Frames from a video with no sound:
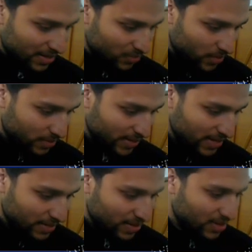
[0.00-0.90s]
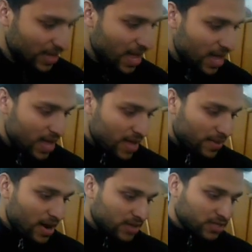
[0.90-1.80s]
that moment, man. Come on.
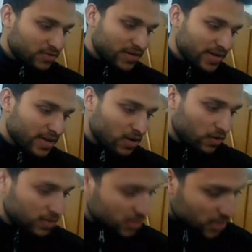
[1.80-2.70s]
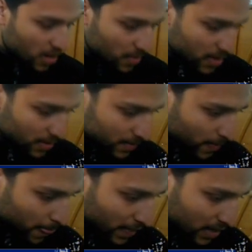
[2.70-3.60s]
My archers will take care of his Stormy.
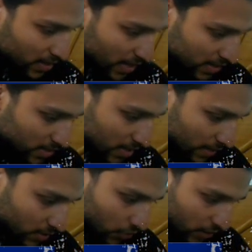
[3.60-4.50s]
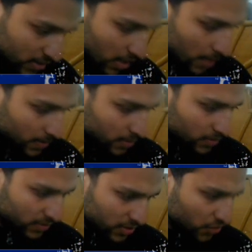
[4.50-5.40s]
He has his level 3 Stormy,
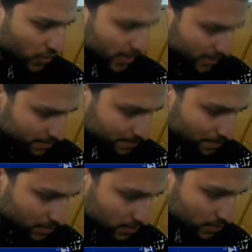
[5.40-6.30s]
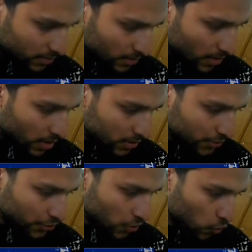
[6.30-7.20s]
which is great.
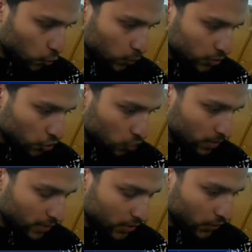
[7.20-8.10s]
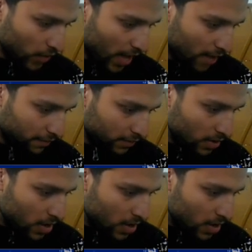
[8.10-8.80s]
So, show me what do you have.